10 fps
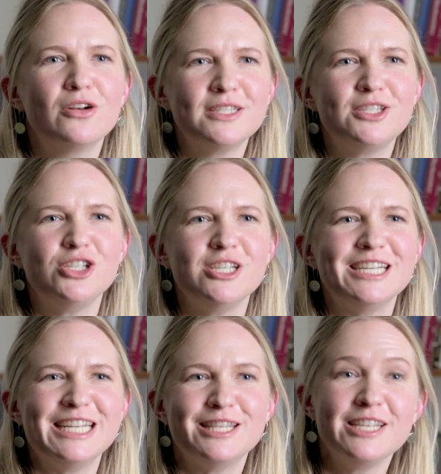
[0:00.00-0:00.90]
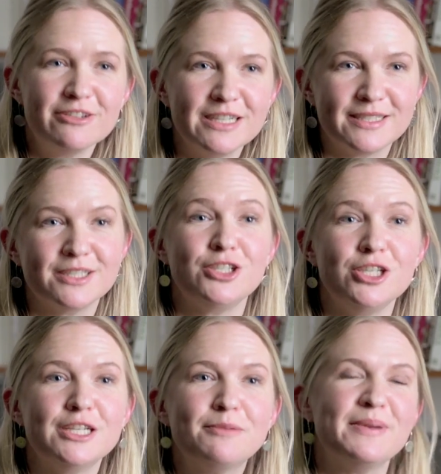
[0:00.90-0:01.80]
honours student in theory is a
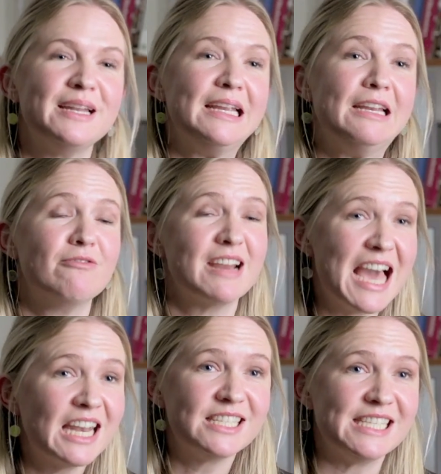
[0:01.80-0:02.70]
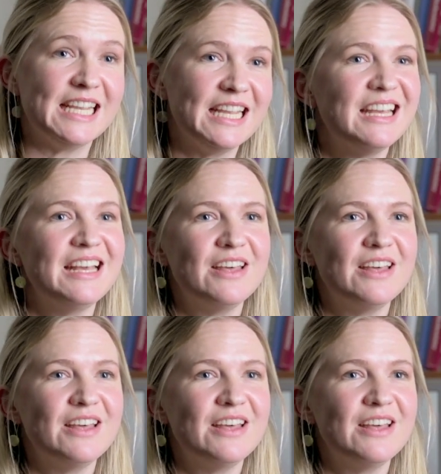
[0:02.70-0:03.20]
student, but in reality